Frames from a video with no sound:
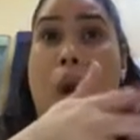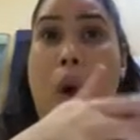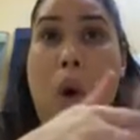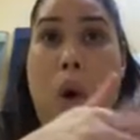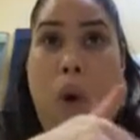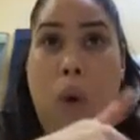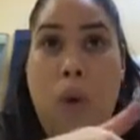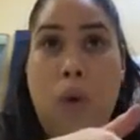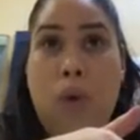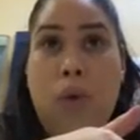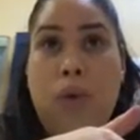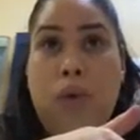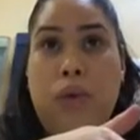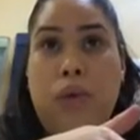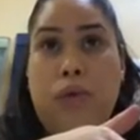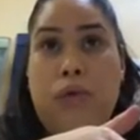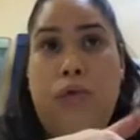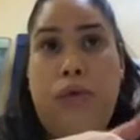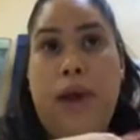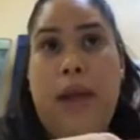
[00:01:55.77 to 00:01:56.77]

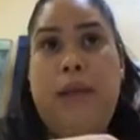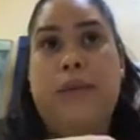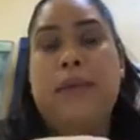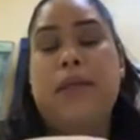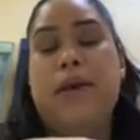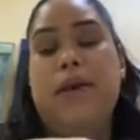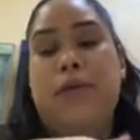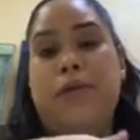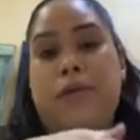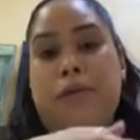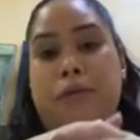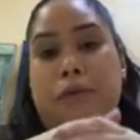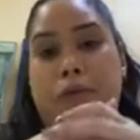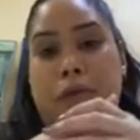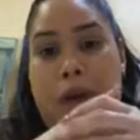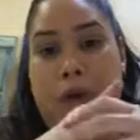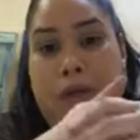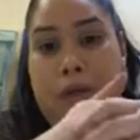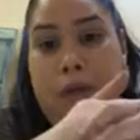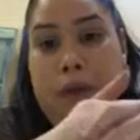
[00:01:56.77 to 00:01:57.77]
own frames of
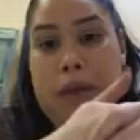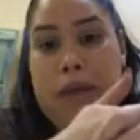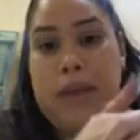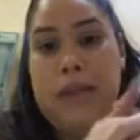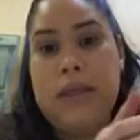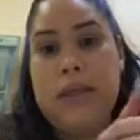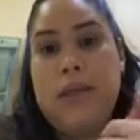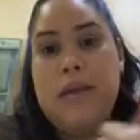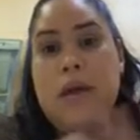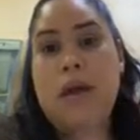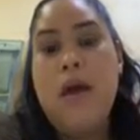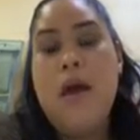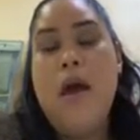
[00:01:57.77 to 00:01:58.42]
reference,